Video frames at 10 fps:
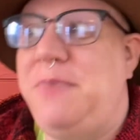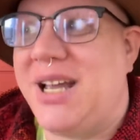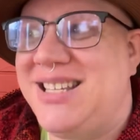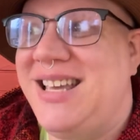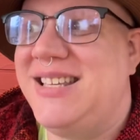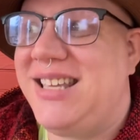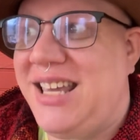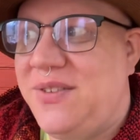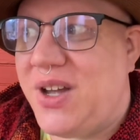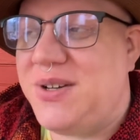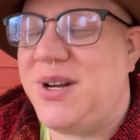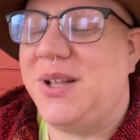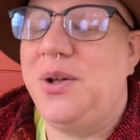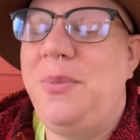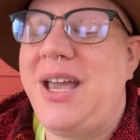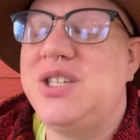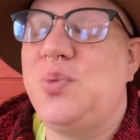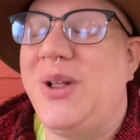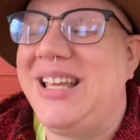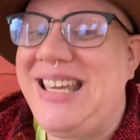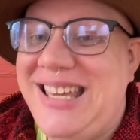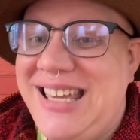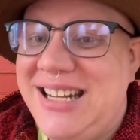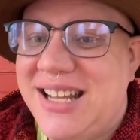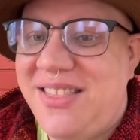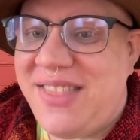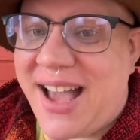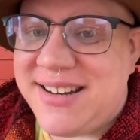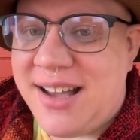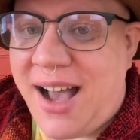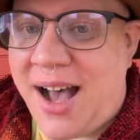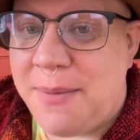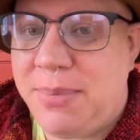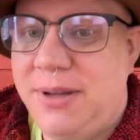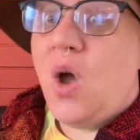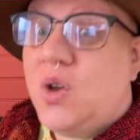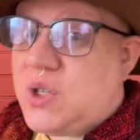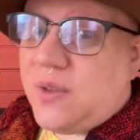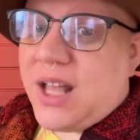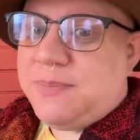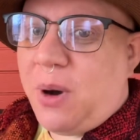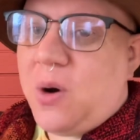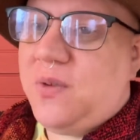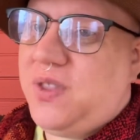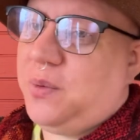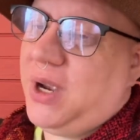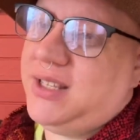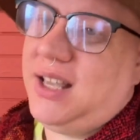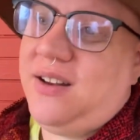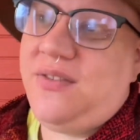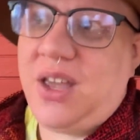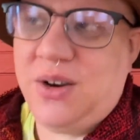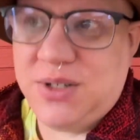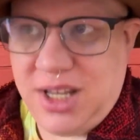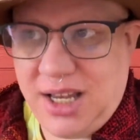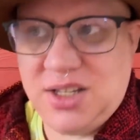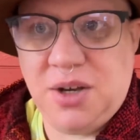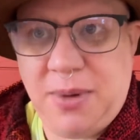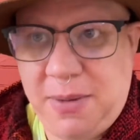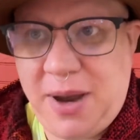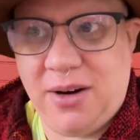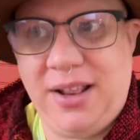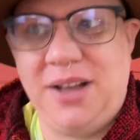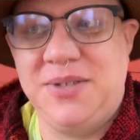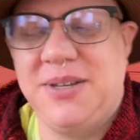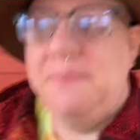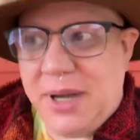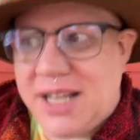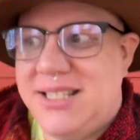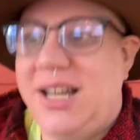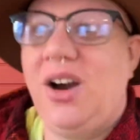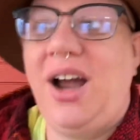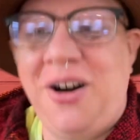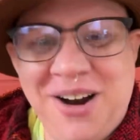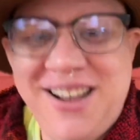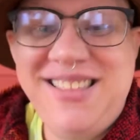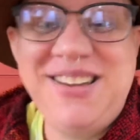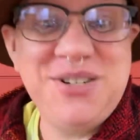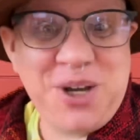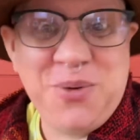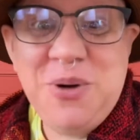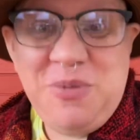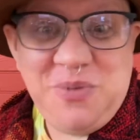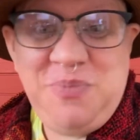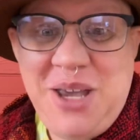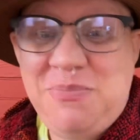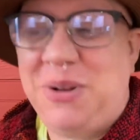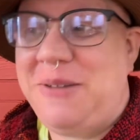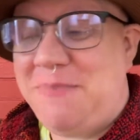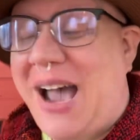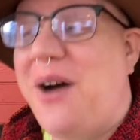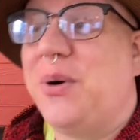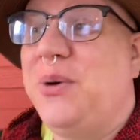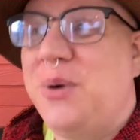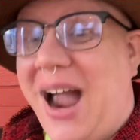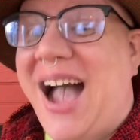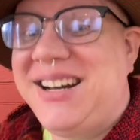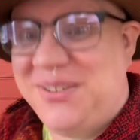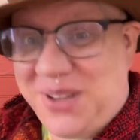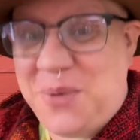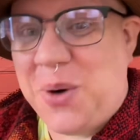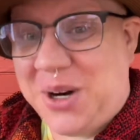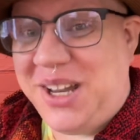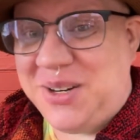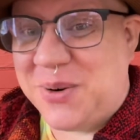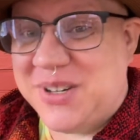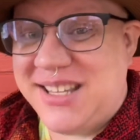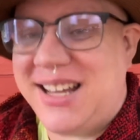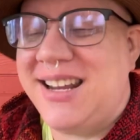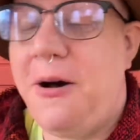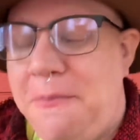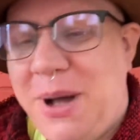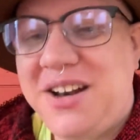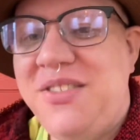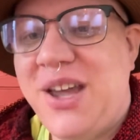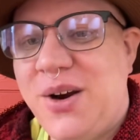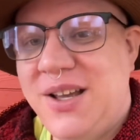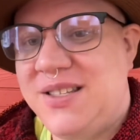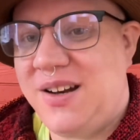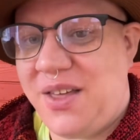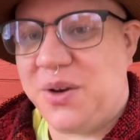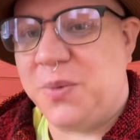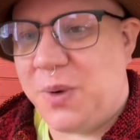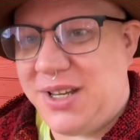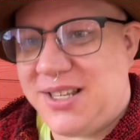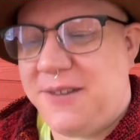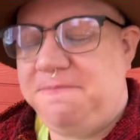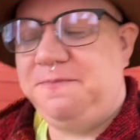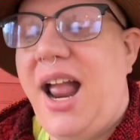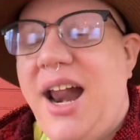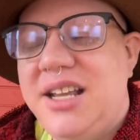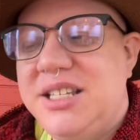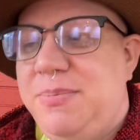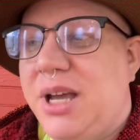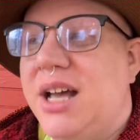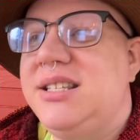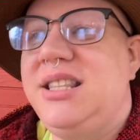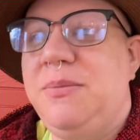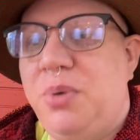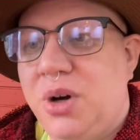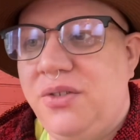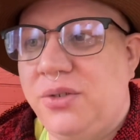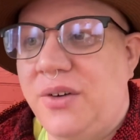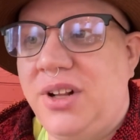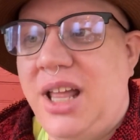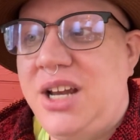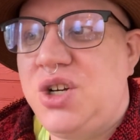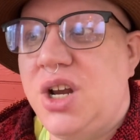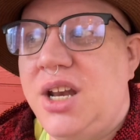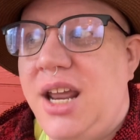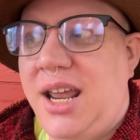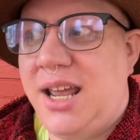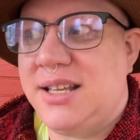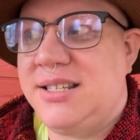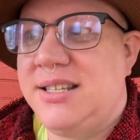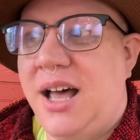Because his evangelical base will eat that up. So that's part of the reason that you're seeing so many parallels. Because there's a group of people in power who are actively working towards it. But there is another reason. It is because the Book of Revelation is